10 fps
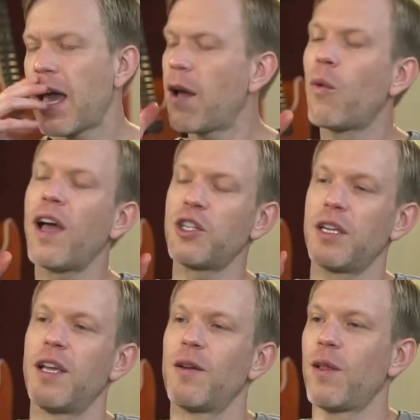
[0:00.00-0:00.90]
Uh, well,
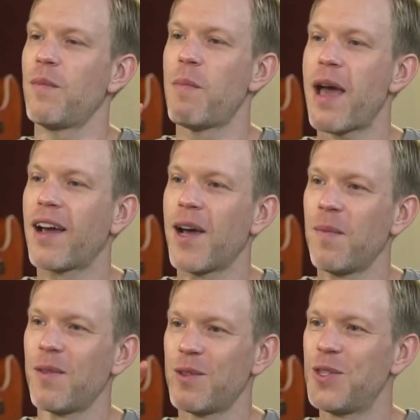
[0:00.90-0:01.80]
actually, here, let me back
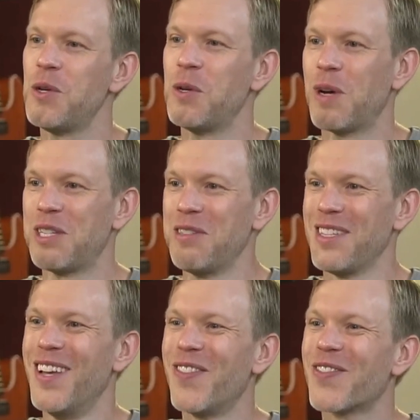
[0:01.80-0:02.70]
up. Sure. Two
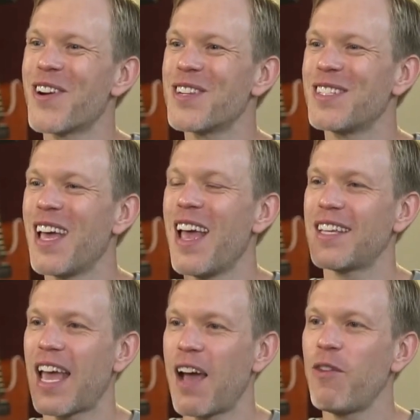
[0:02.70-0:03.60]
questions. Yep. First,
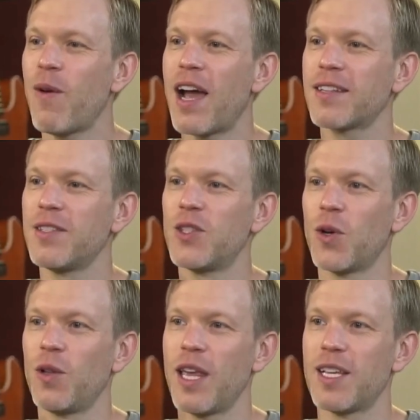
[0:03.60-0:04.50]
have you acted
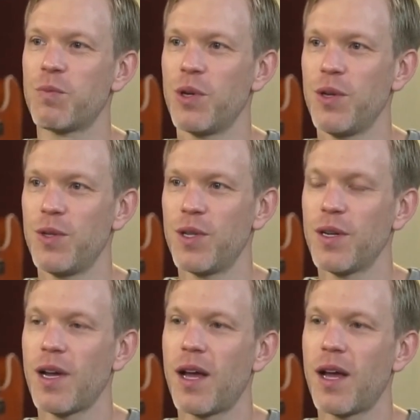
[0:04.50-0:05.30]
solely as producer on